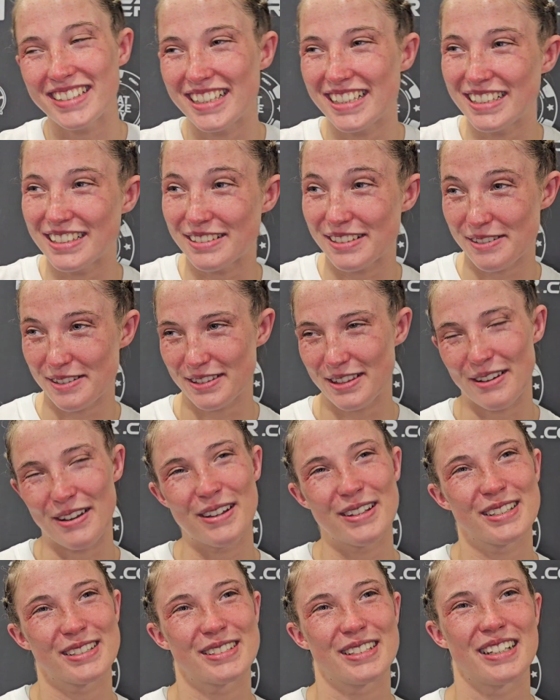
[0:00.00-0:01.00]
She's a
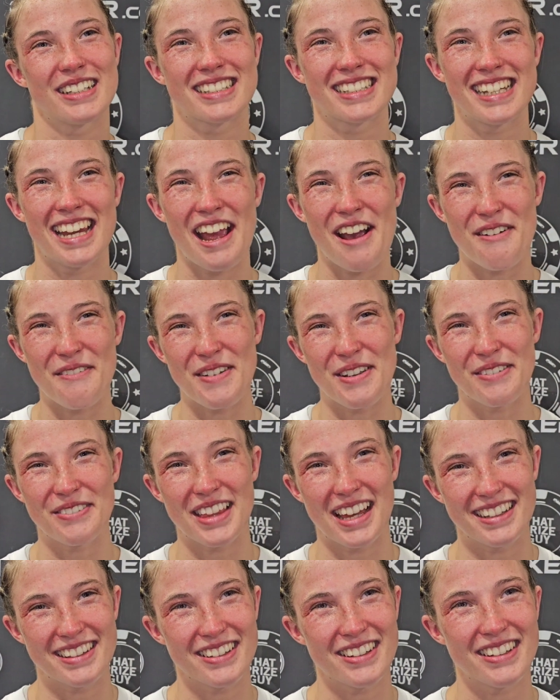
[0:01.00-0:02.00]
dancer. She helped me with
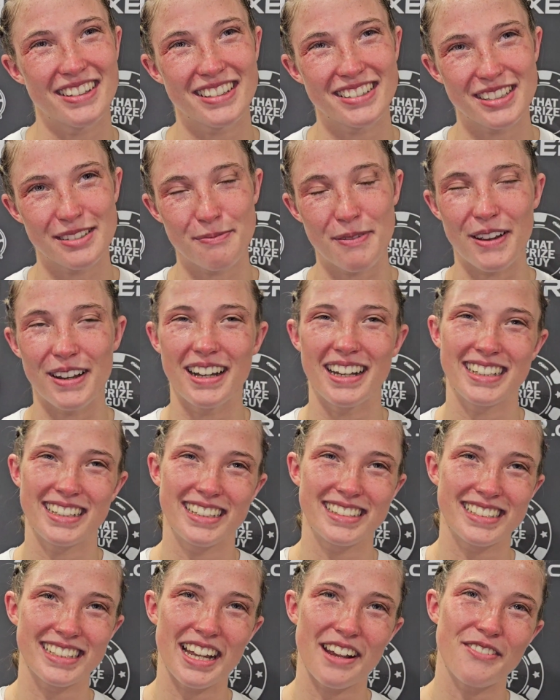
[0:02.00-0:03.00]
that dance, just putting
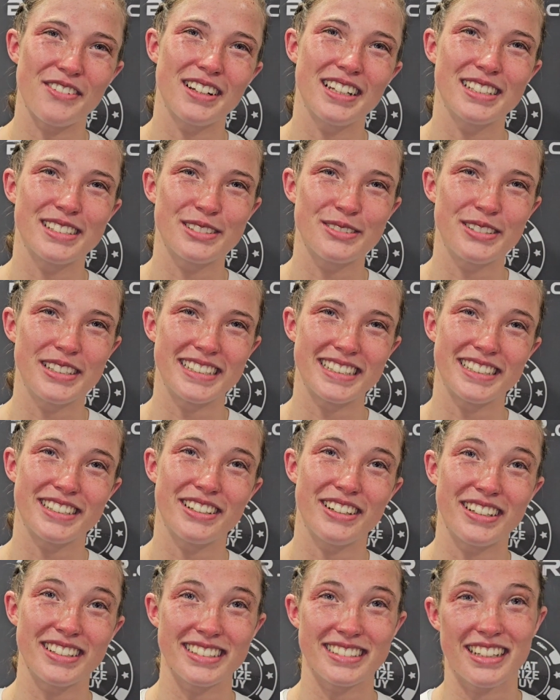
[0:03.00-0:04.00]
together a little easy
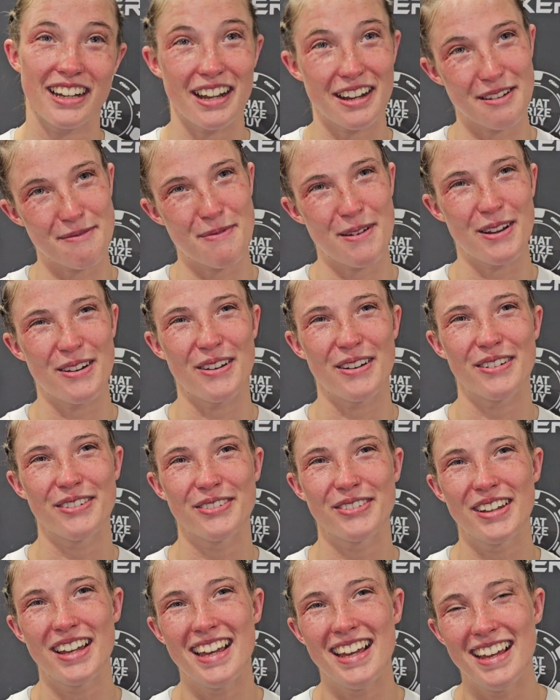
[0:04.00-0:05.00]
dance that I could pull off
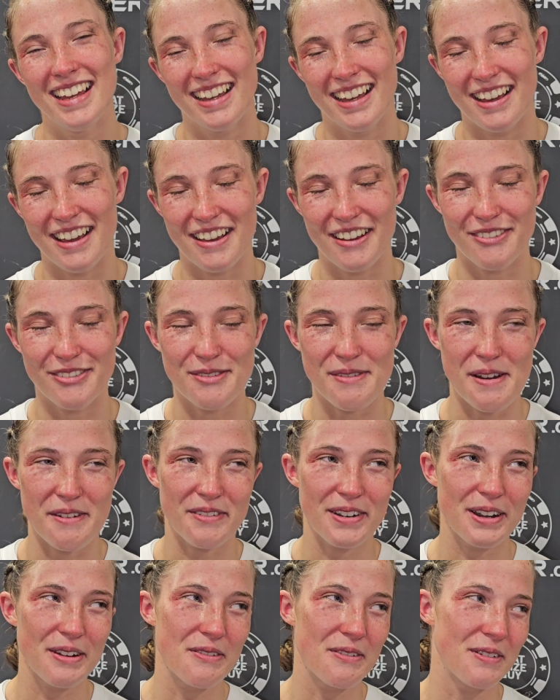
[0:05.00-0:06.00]
for my
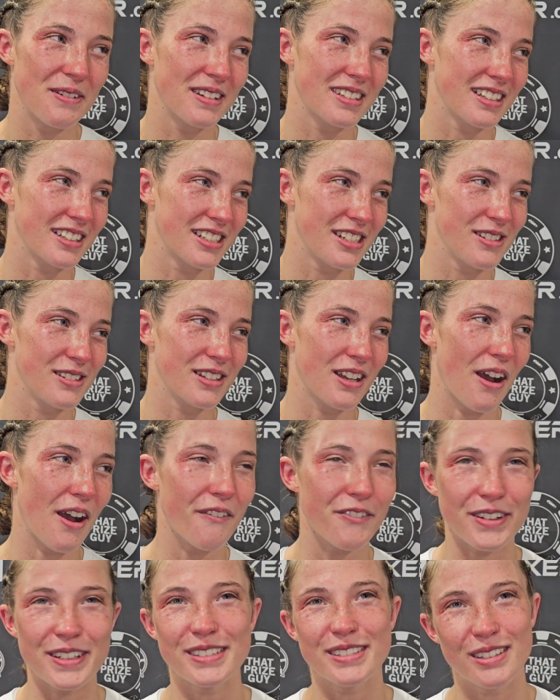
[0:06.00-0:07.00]
ring walk. So she was like,
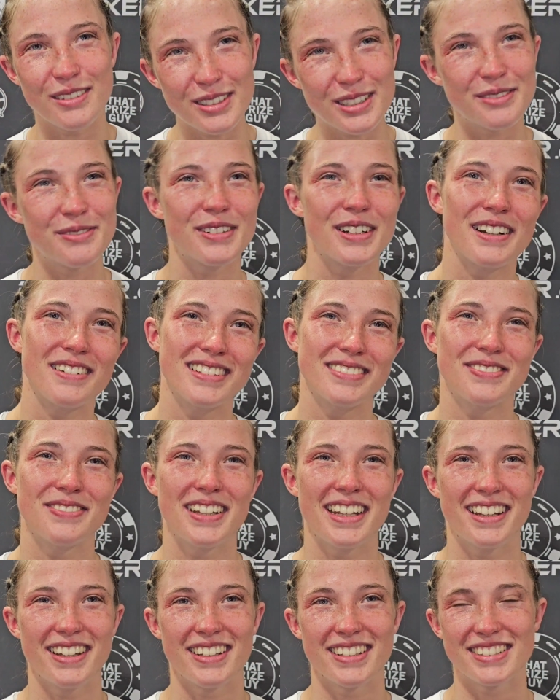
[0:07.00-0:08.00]
I think Soulja Boy would
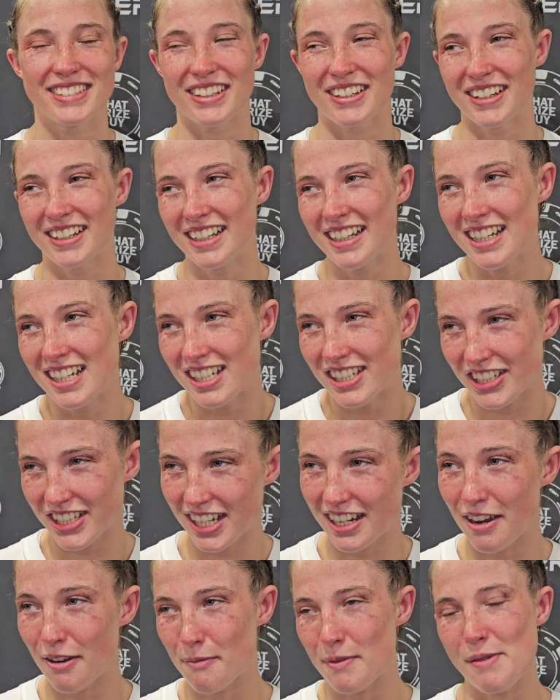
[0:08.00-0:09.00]
be good, so
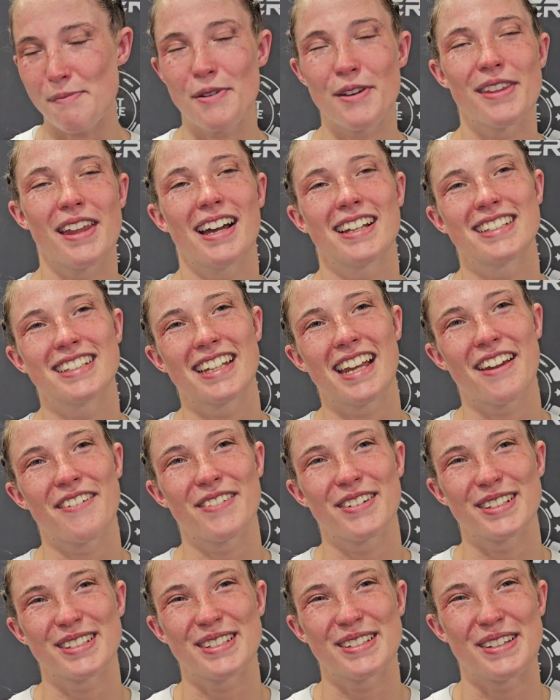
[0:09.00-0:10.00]
she helped me put that
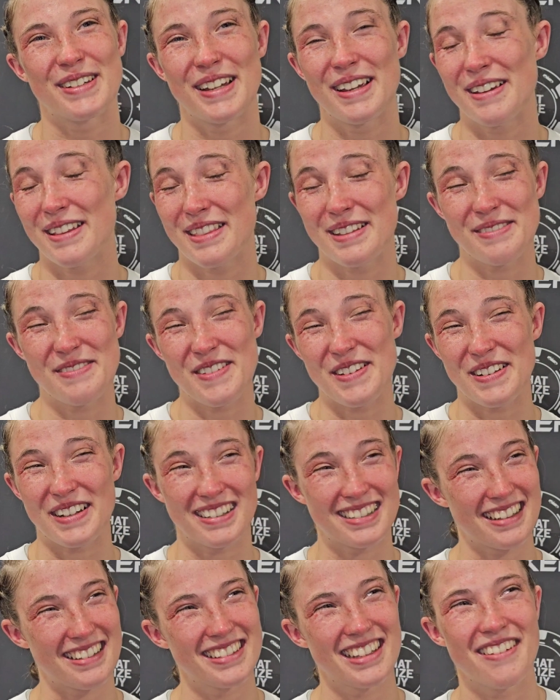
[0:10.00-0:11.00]
together. So to be
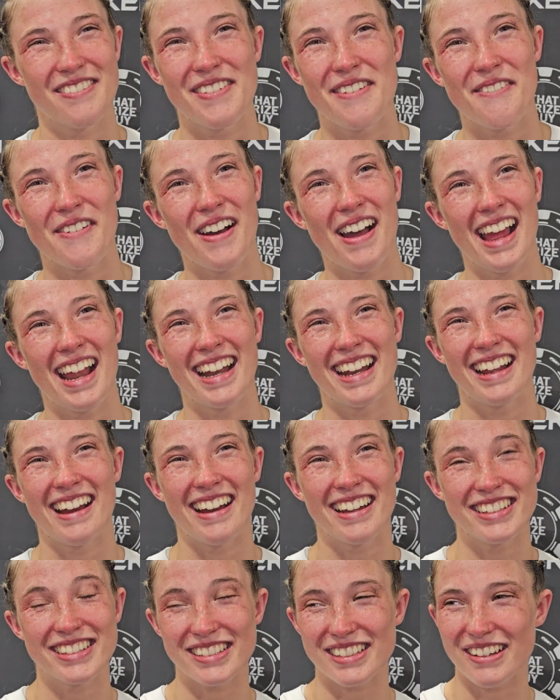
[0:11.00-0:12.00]
honest, there was nothing behind it.
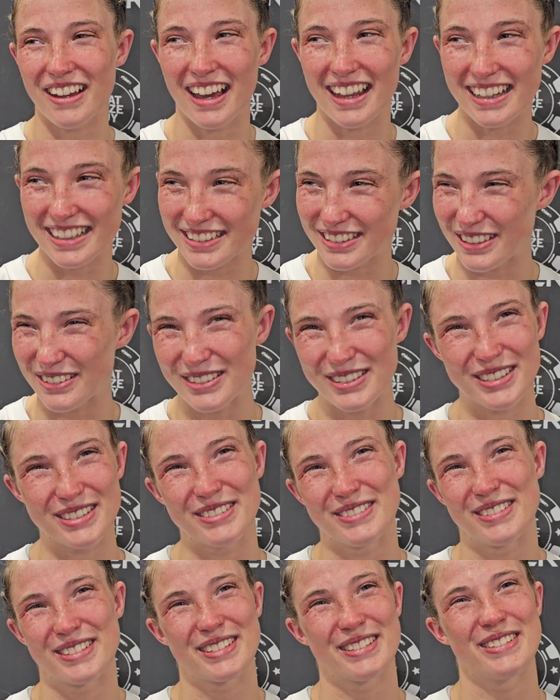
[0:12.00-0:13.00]
I just like these old
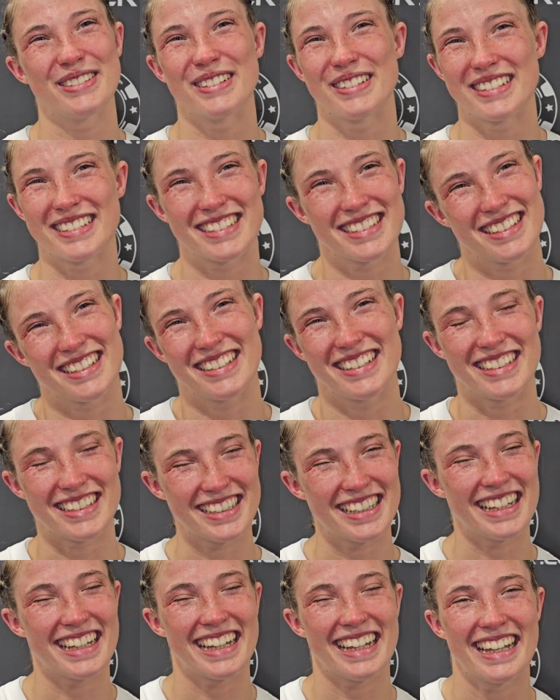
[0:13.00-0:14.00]
school songs, so
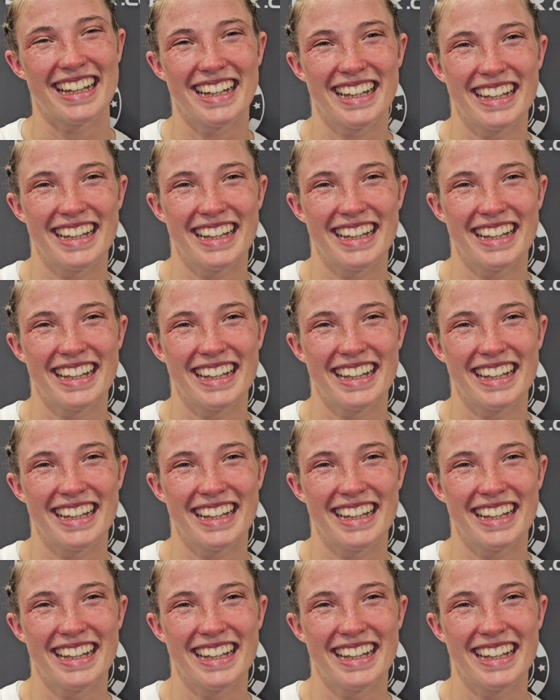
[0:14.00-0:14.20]
yeah.